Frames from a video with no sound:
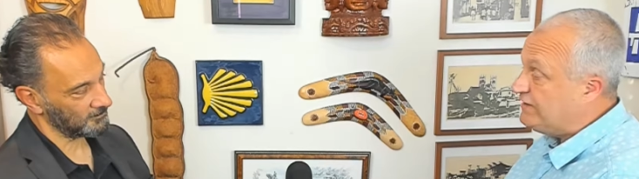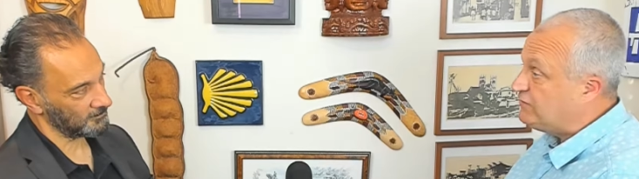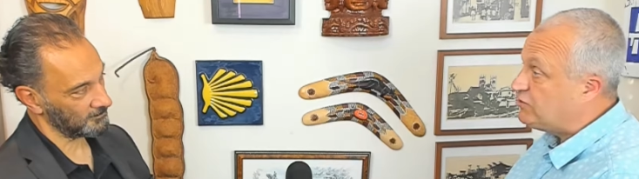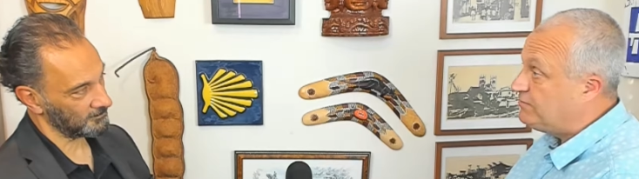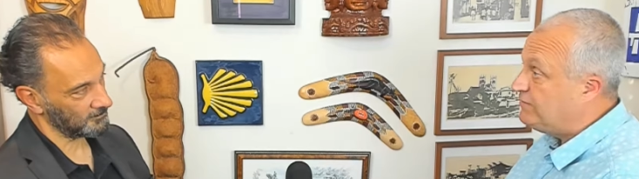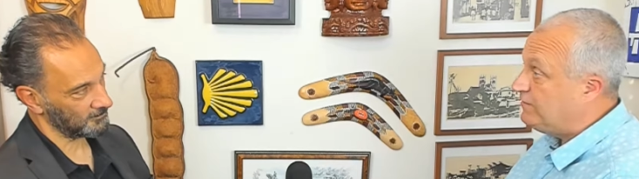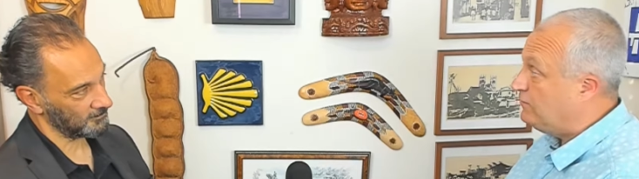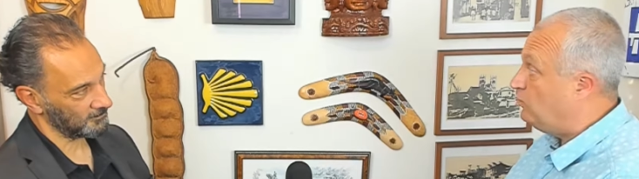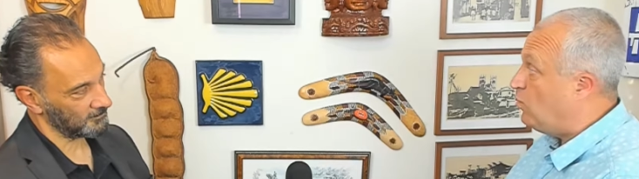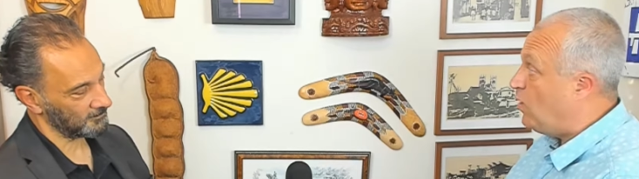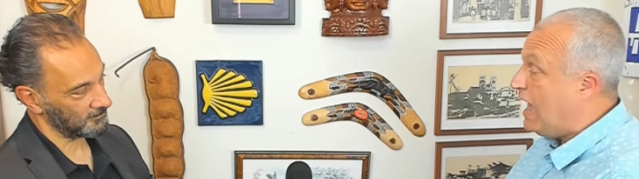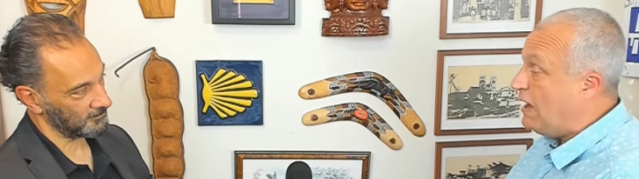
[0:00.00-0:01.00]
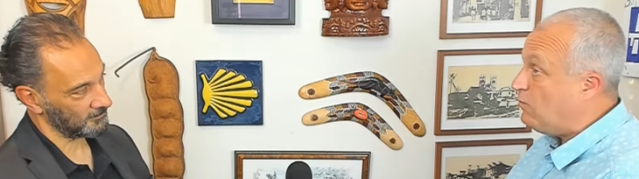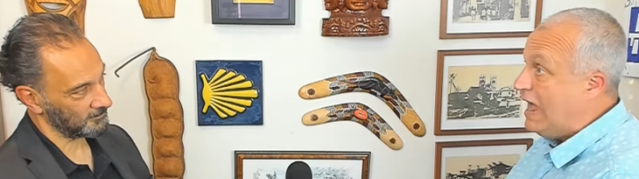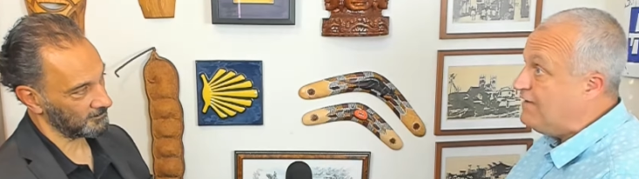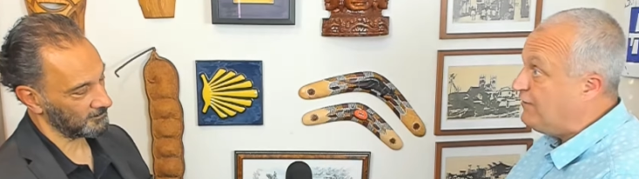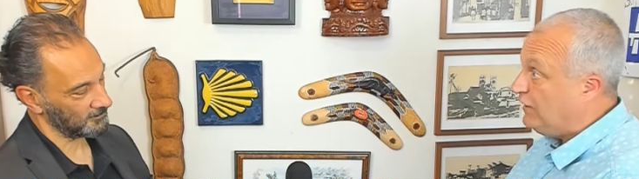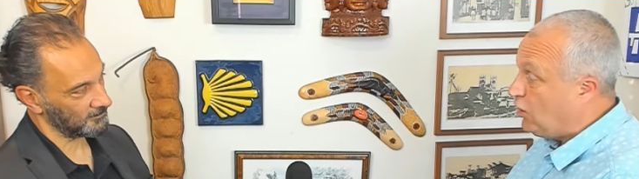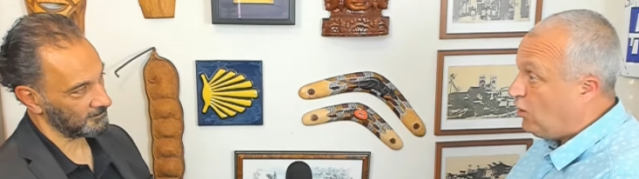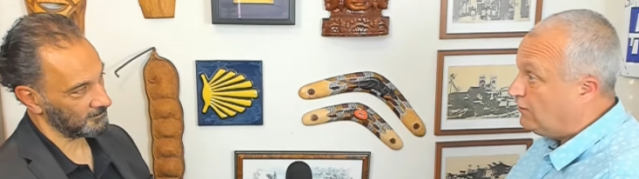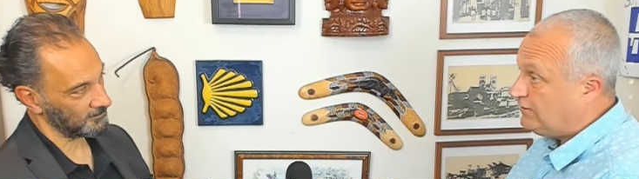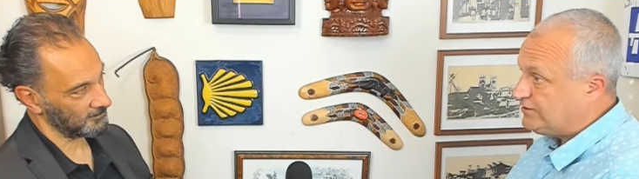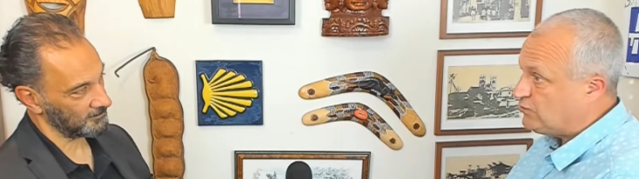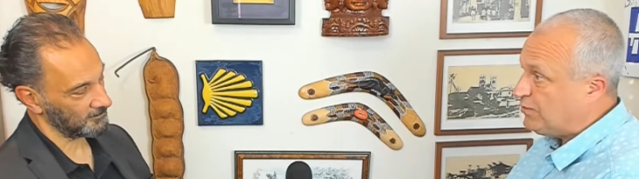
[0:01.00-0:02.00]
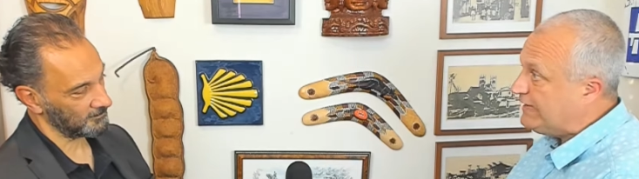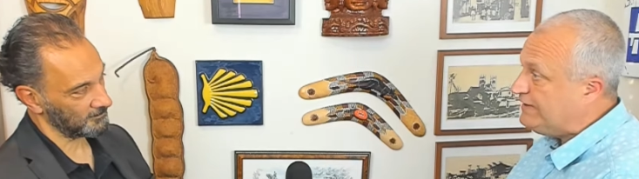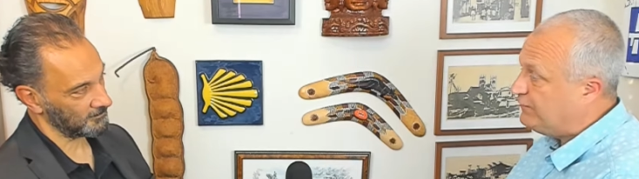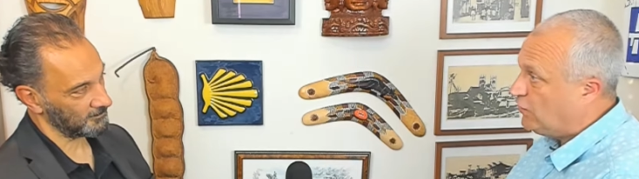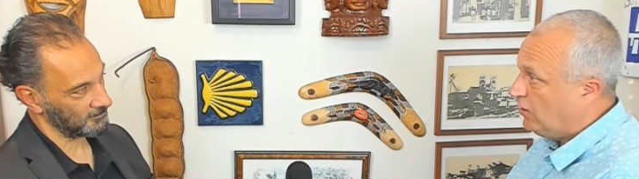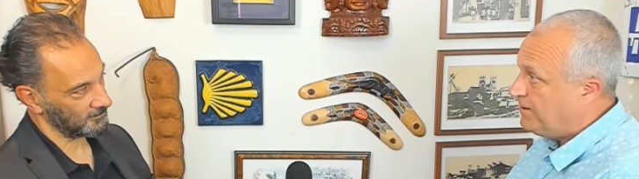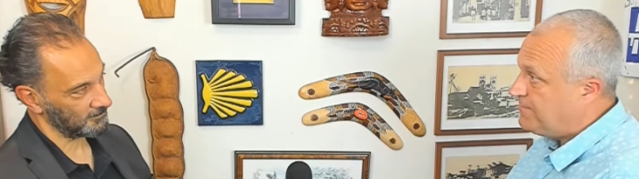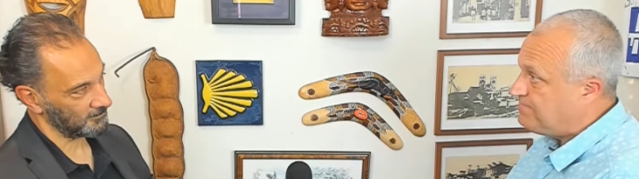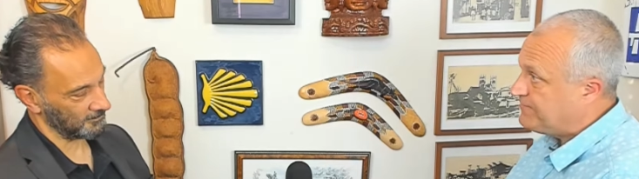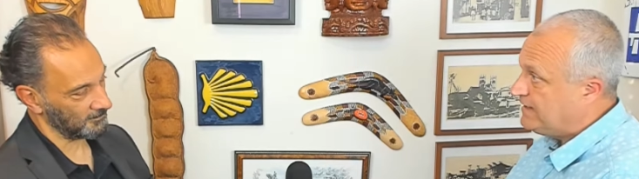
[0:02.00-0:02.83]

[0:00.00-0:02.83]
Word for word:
Speaker 1: some of whatever laws we've got,